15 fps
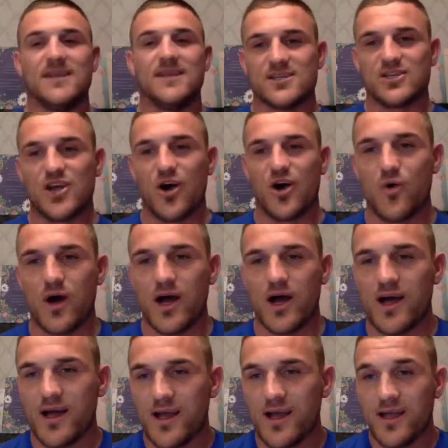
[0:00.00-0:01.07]
So
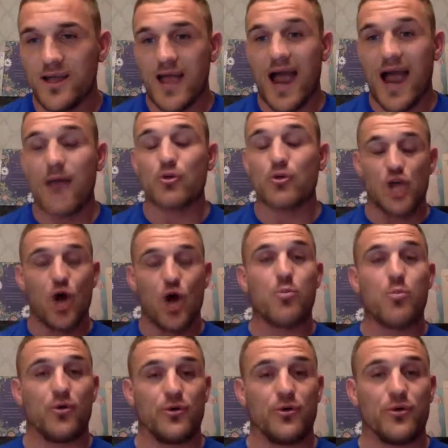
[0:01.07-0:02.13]
I was
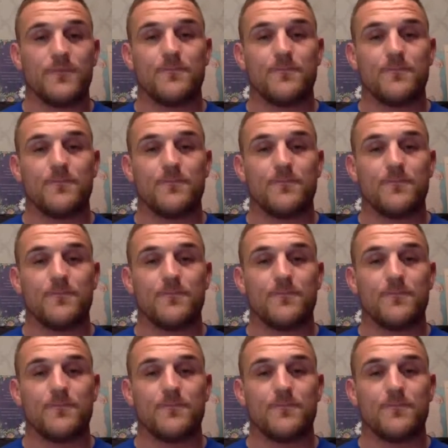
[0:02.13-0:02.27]
open.